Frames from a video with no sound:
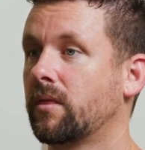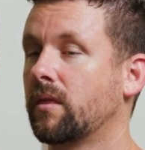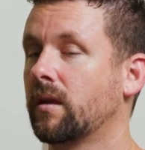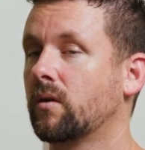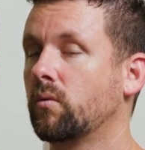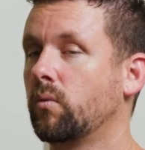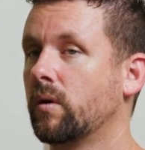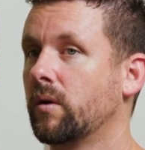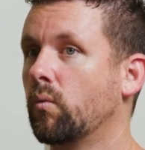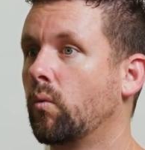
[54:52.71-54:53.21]
I
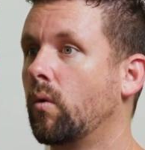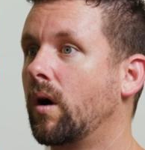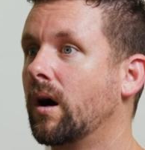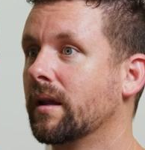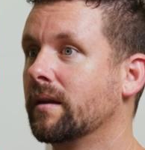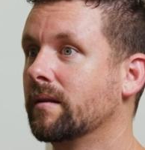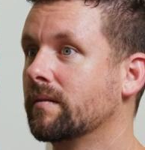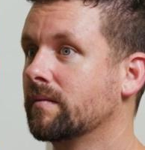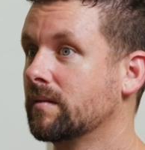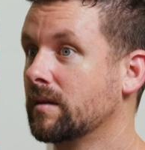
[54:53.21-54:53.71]
think we
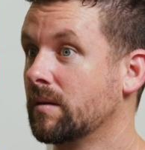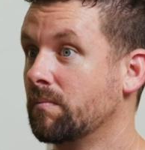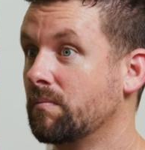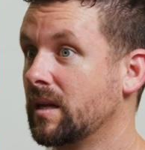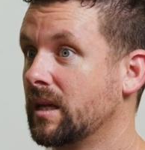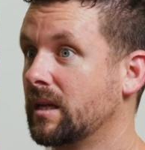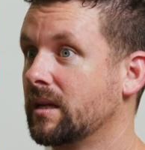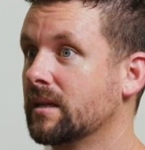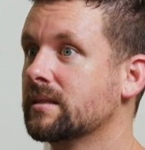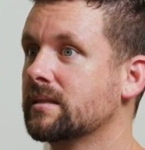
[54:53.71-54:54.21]
want
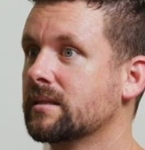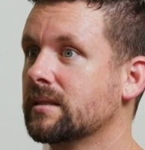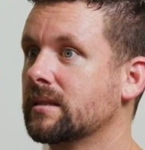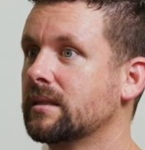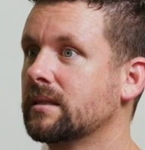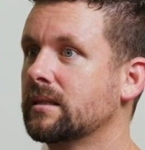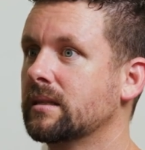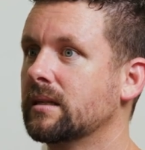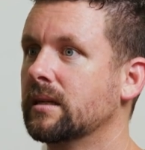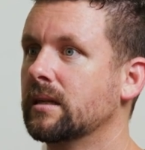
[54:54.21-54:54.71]

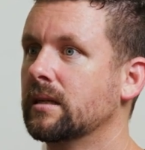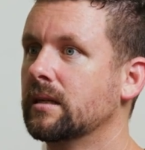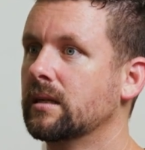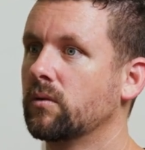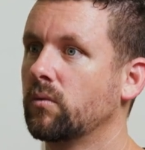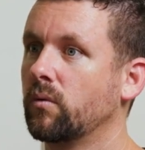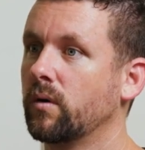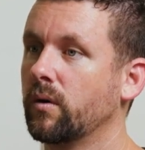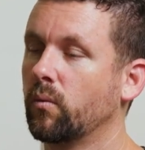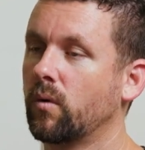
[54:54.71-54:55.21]
immediacy.
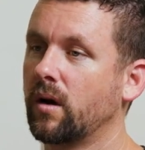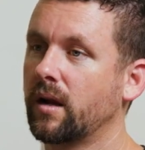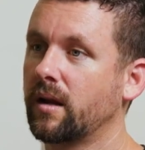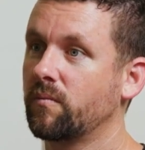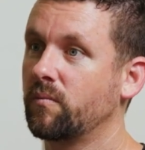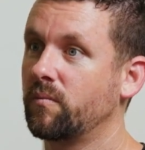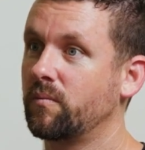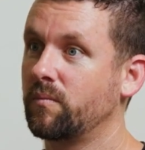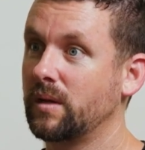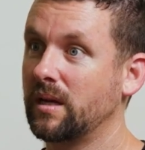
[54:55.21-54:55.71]
We want
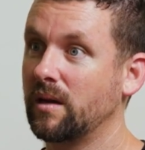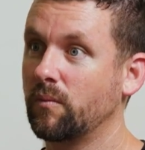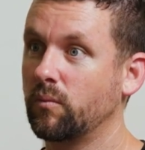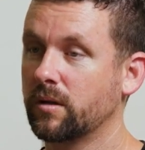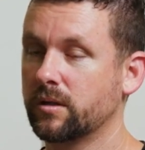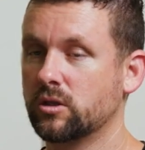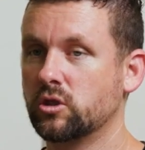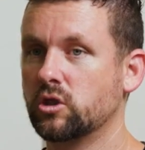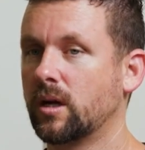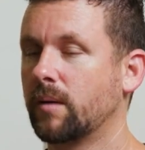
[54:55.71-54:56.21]
to be able
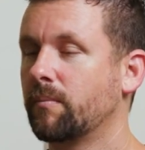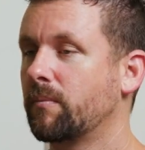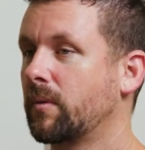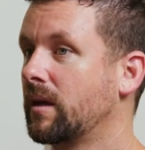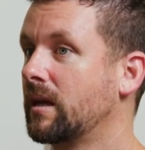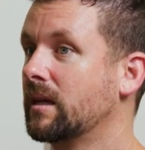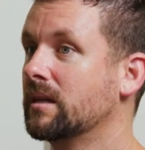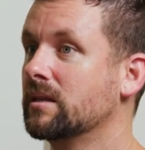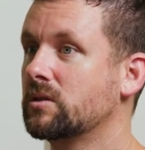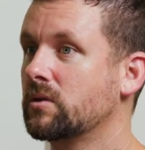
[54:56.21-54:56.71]
to jump
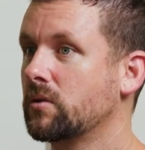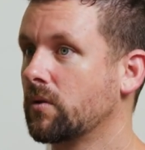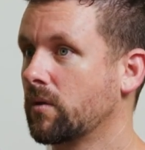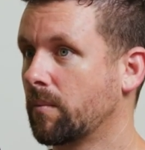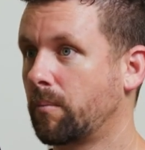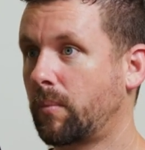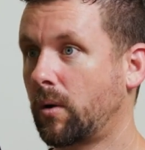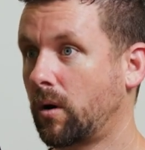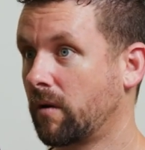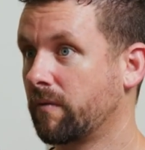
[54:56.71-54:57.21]
into
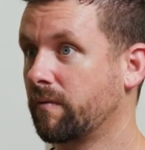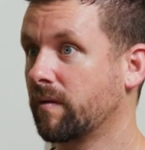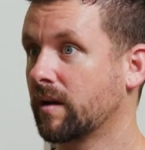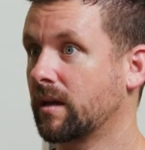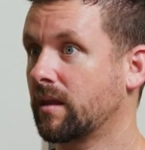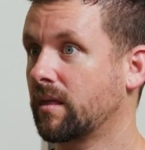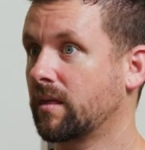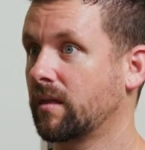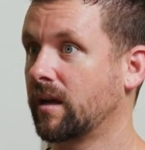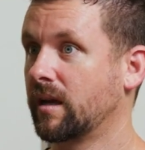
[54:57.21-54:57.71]
the
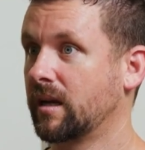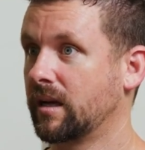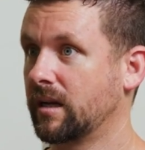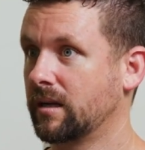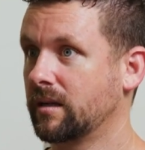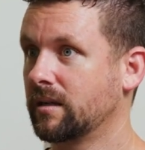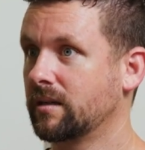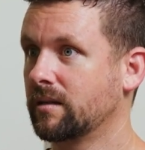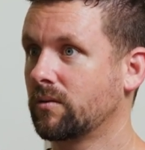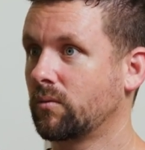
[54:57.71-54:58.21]
perfect
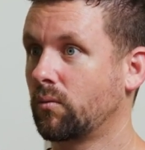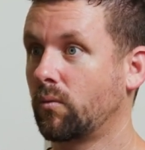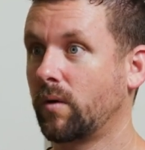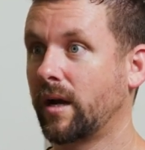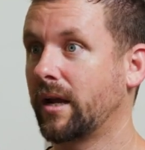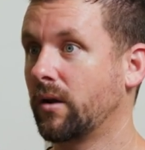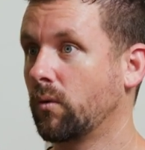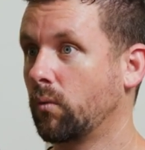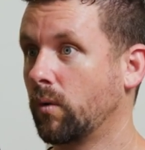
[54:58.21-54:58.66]
thing right